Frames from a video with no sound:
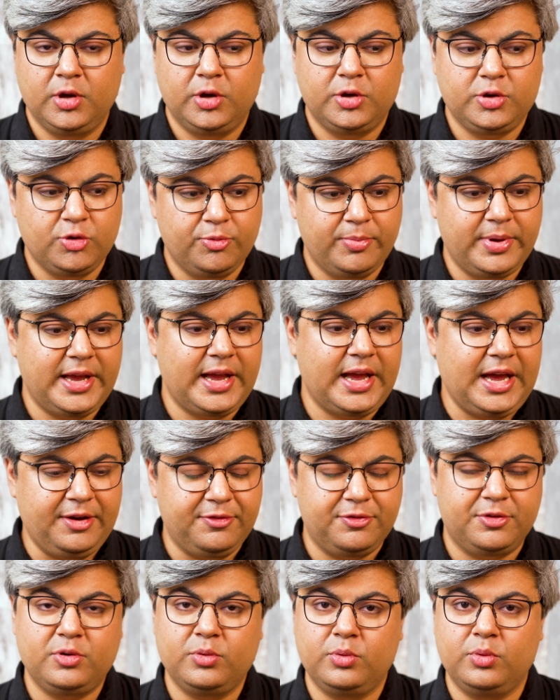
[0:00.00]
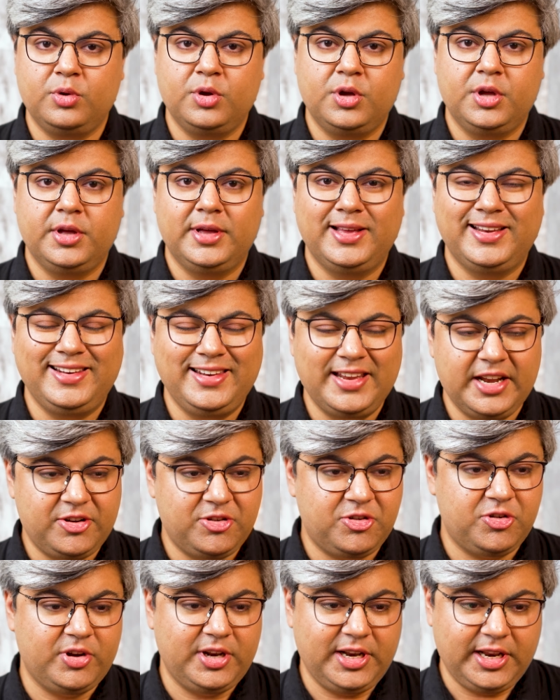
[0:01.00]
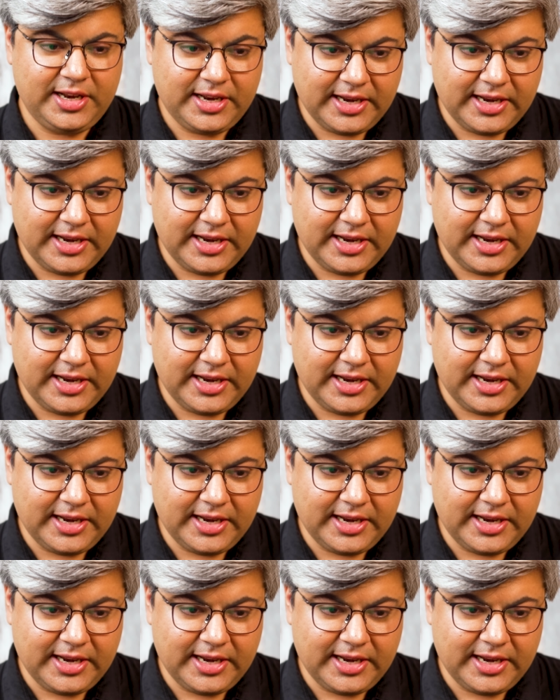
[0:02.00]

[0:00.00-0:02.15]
you may have to literally